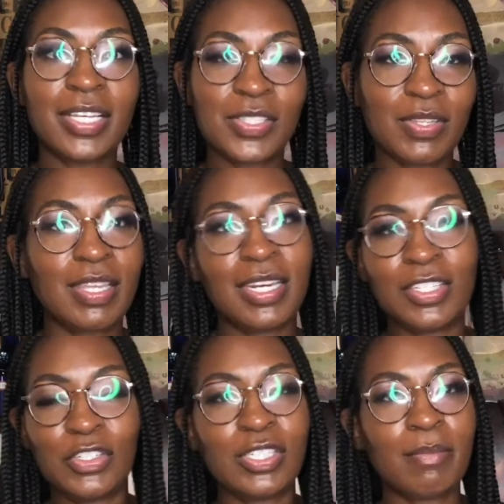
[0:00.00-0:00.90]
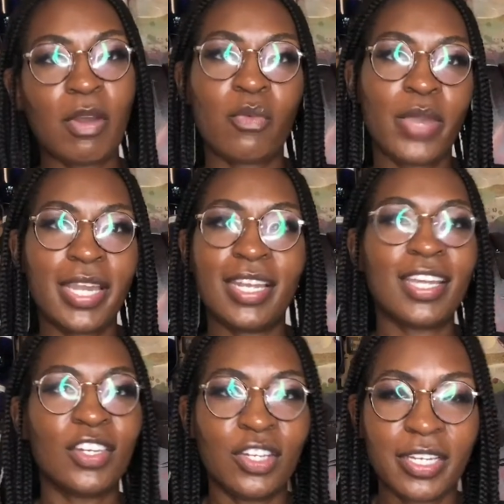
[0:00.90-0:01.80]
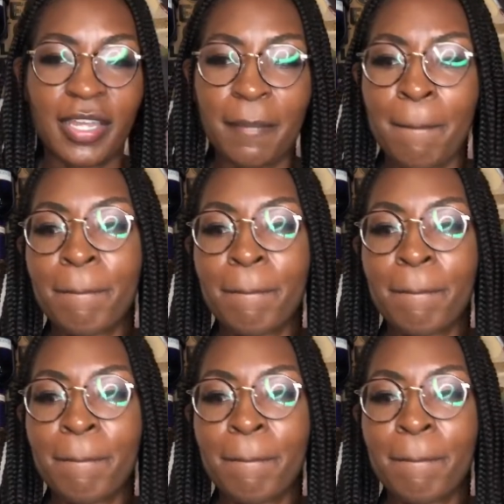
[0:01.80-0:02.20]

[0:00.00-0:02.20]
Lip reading: So then it's just about waiting and looking.